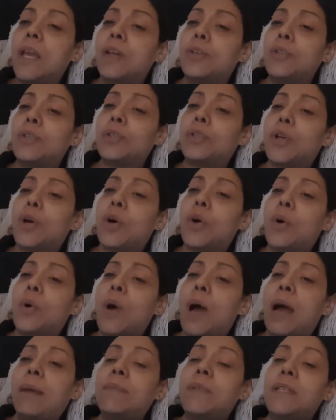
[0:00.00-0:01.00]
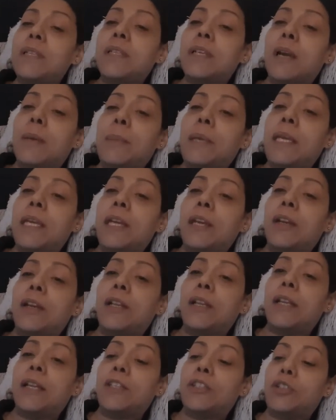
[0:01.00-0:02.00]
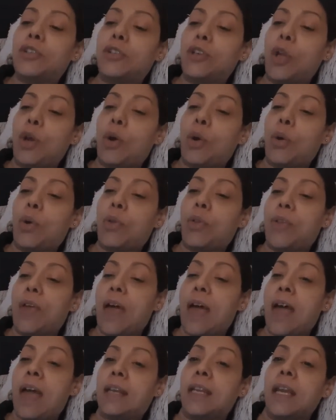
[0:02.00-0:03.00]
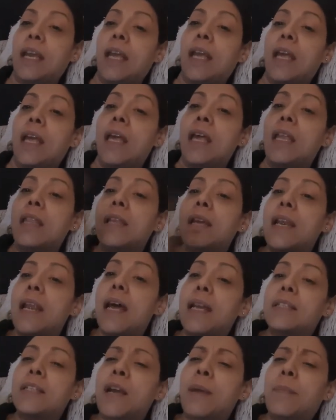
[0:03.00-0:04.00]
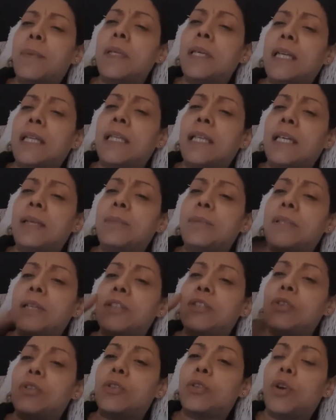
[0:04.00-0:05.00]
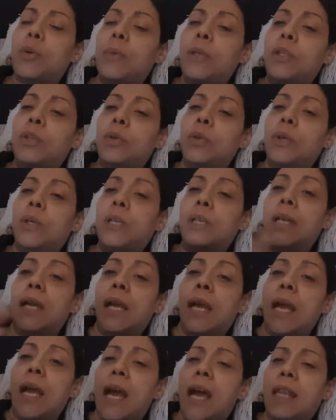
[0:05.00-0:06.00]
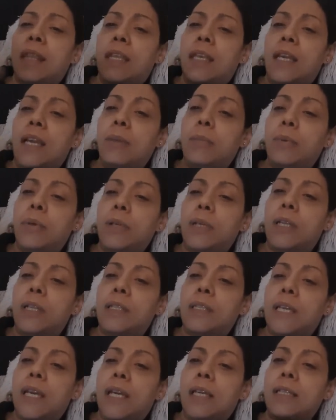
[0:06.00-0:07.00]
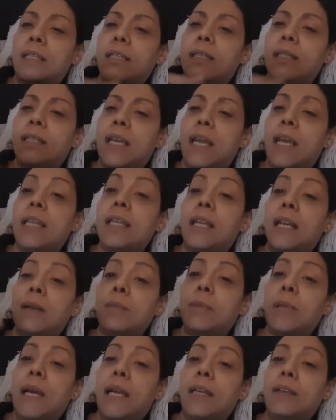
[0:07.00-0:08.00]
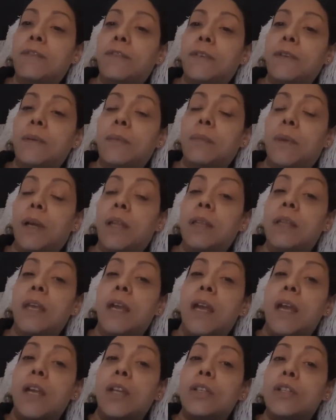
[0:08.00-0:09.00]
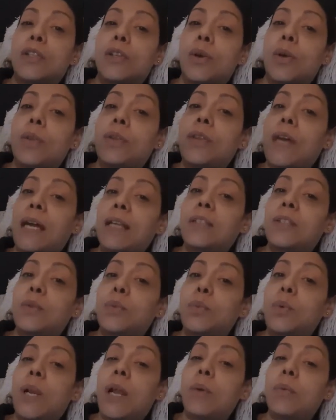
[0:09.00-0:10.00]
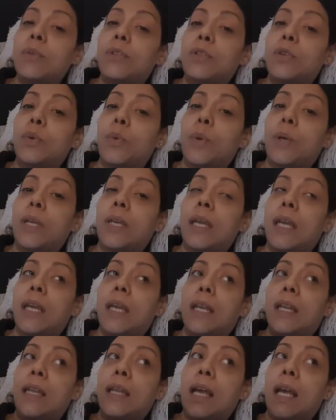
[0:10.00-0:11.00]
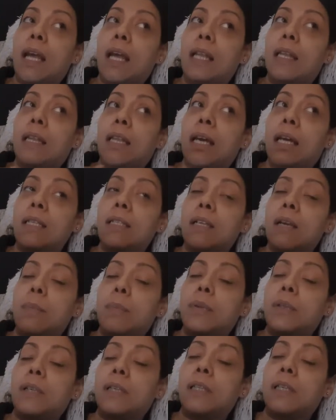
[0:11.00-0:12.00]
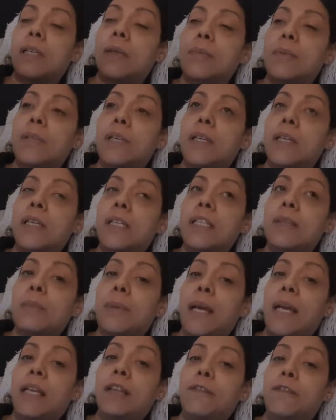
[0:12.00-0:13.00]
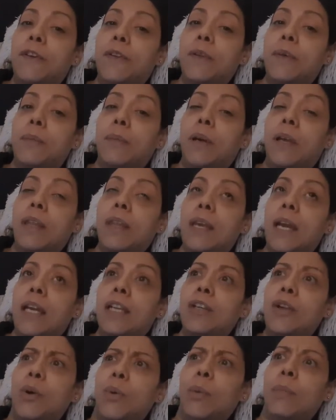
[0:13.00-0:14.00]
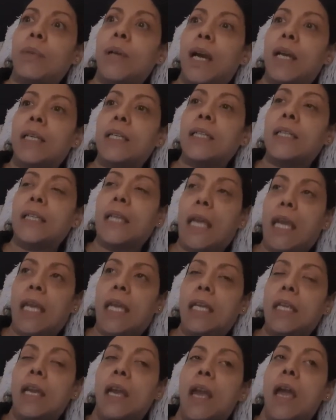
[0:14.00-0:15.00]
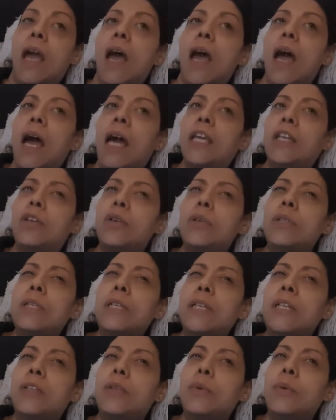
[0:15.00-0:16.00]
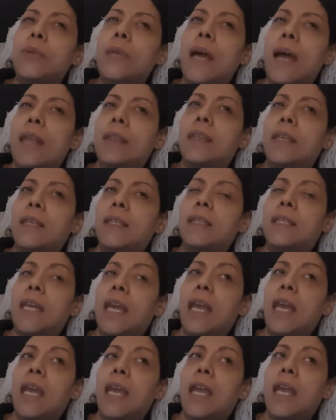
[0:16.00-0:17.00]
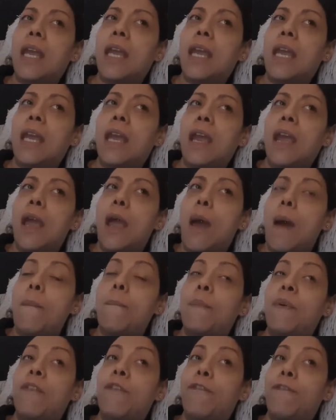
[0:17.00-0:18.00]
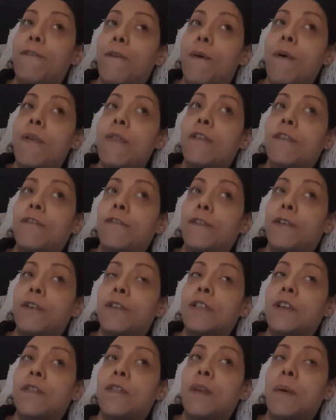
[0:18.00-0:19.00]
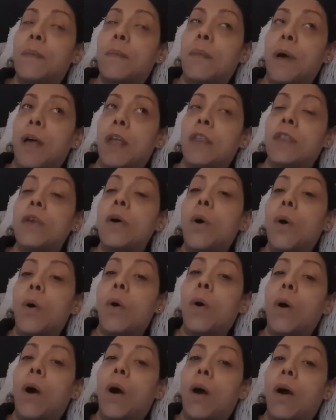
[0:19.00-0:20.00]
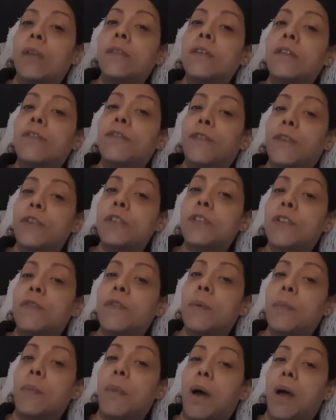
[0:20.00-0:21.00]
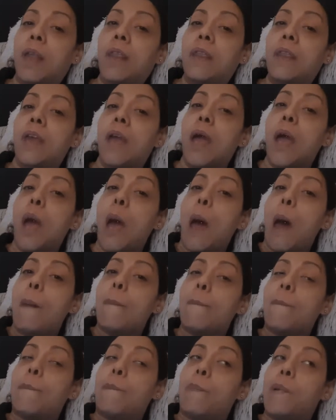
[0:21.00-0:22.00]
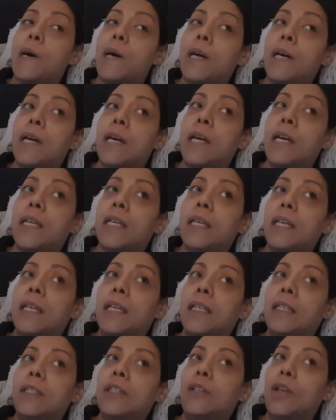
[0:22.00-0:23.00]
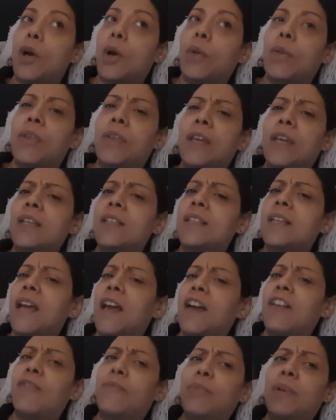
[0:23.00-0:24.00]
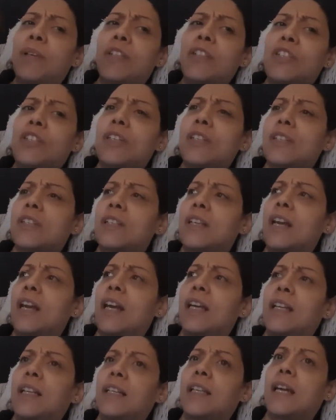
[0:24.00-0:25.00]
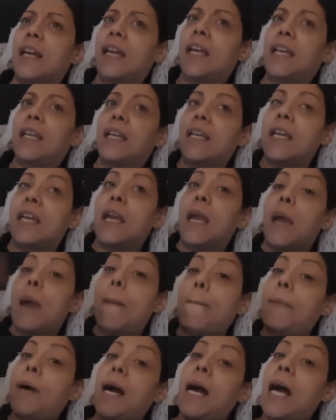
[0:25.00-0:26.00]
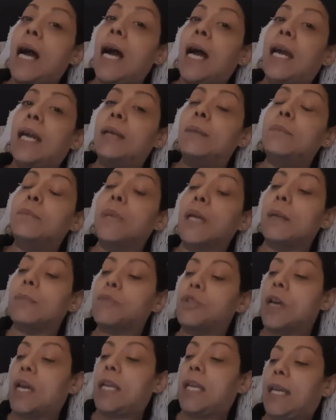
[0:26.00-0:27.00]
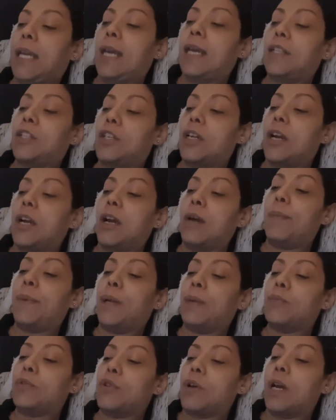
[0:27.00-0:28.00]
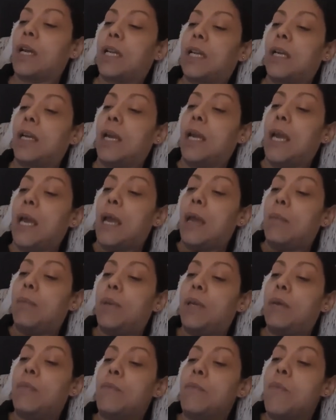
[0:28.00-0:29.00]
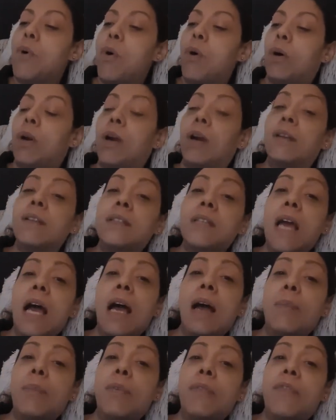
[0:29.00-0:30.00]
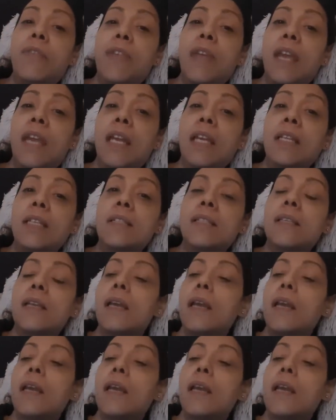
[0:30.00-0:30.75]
So I'm just coming here to let you know that the last couple of clips that you saw me doing, I think I put a text saying that I'm planning for the month. So that's what I was doing in that last couple of clips, is planning for the month. I know I'm kind of late. I usually do that the day before the first of the month or on the first of the month. But you know, things have been just kind of like behind, but I'm trying to catch up and I'm trying to be more on top of things.